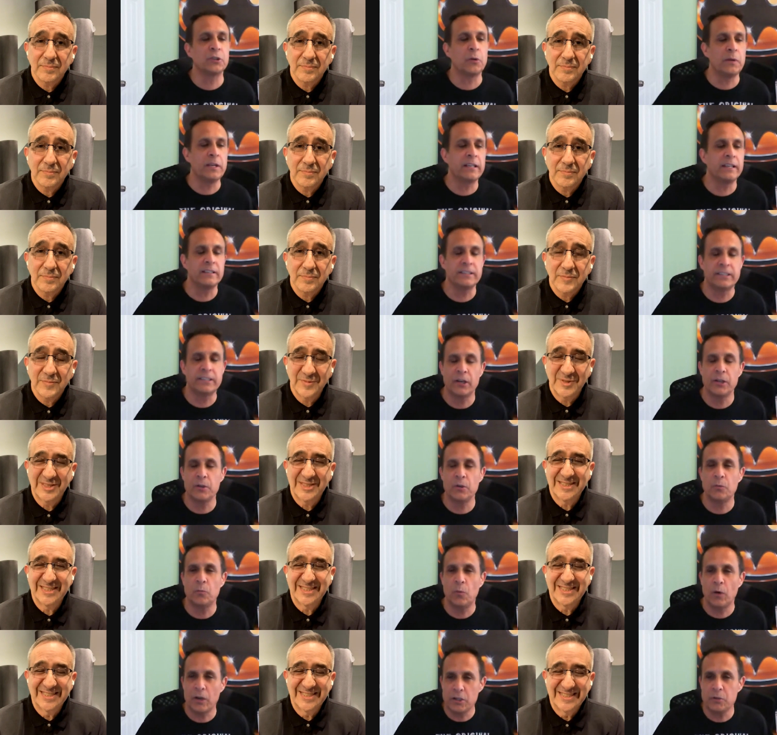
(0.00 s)
Speaker 1: so he can tell
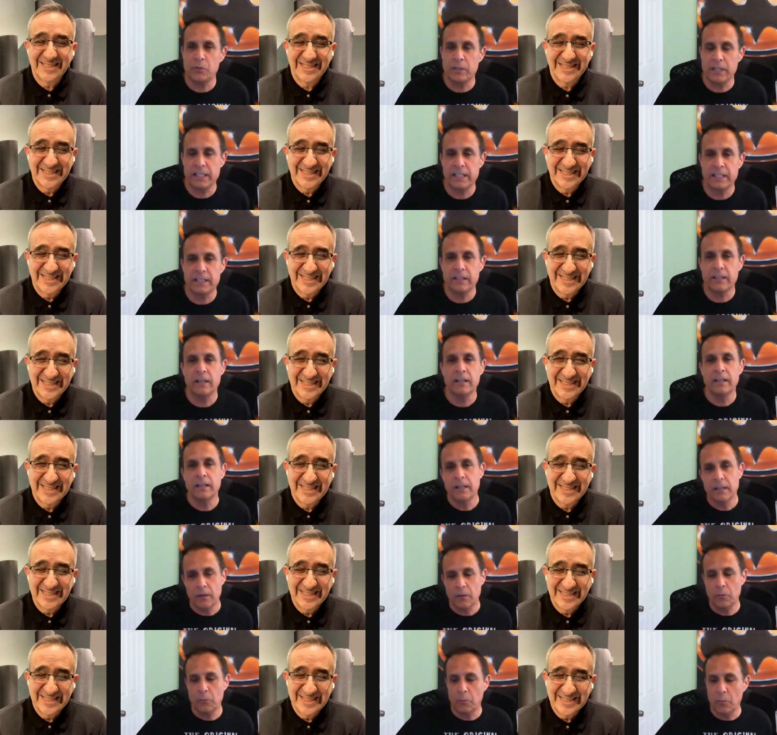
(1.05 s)
you what you need,
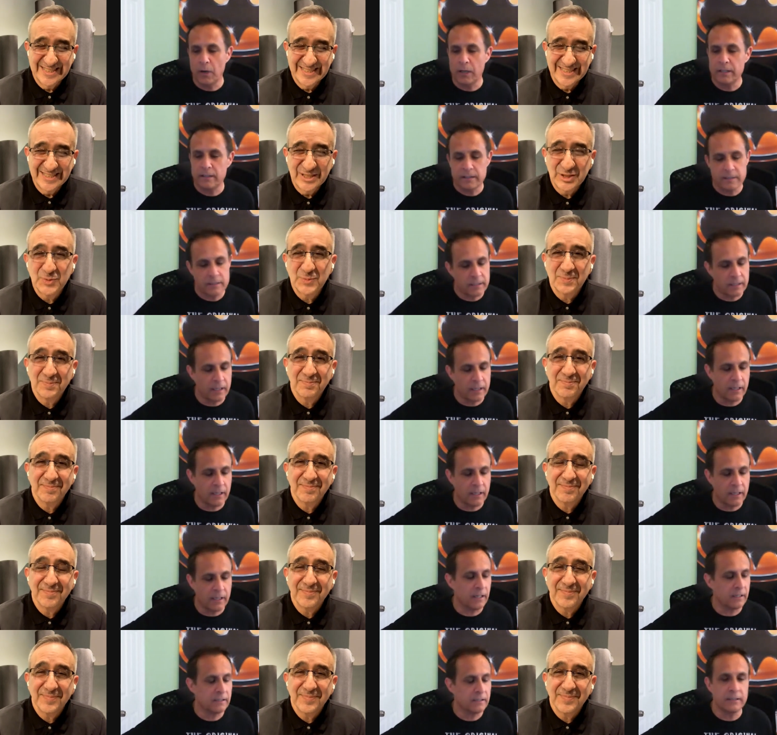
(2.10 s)
what,
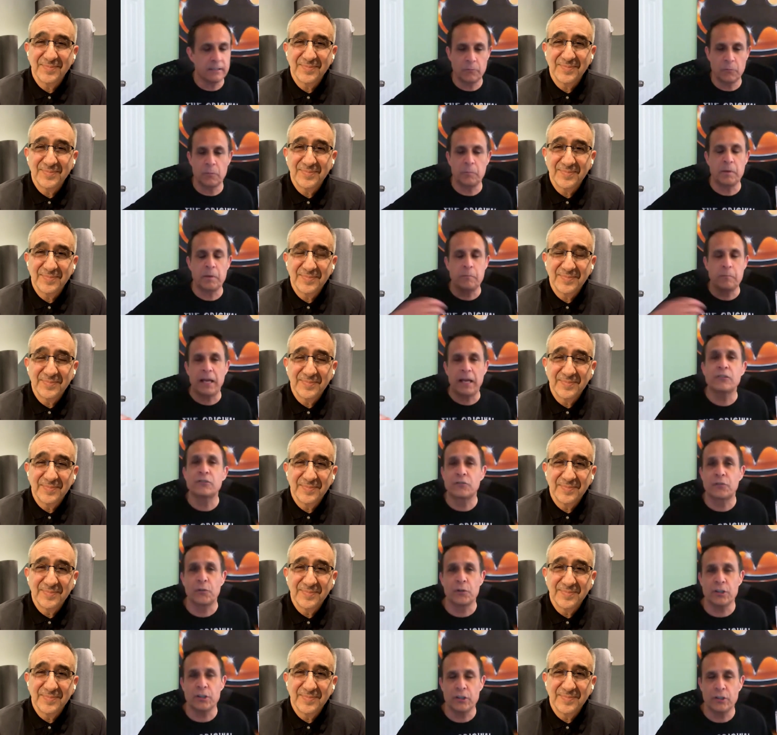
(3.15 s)
uh, would be
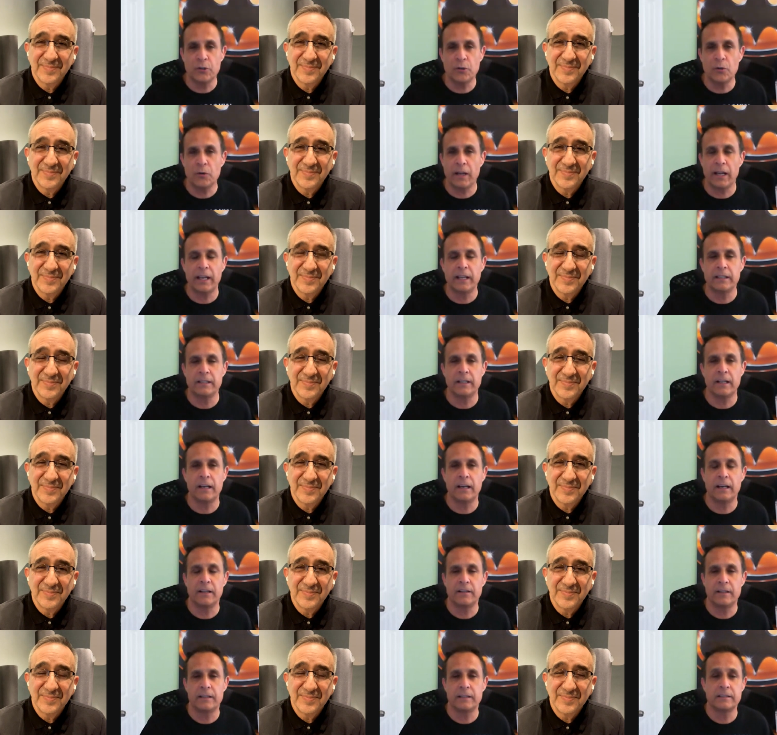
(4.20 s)
best for you and
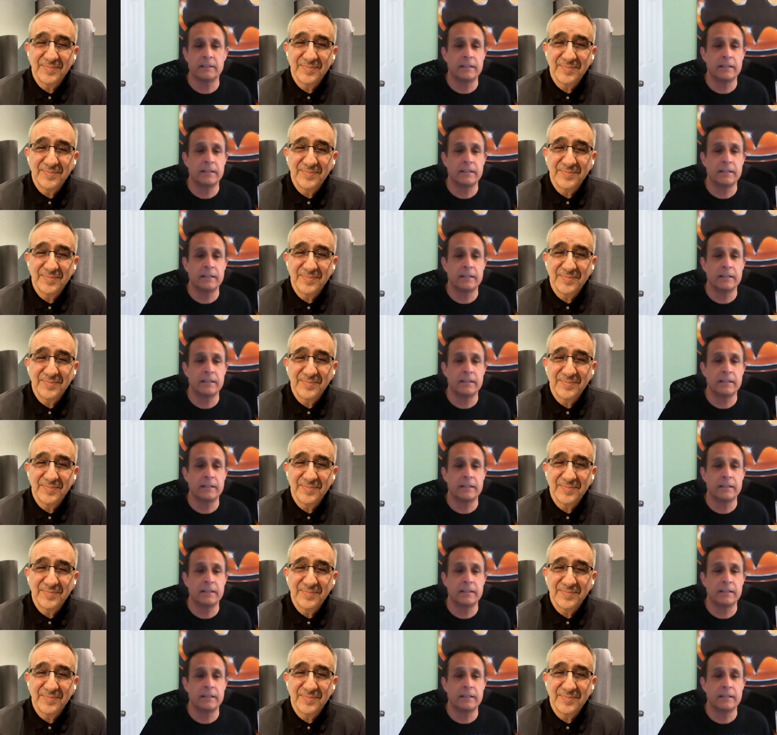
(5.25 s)
uh,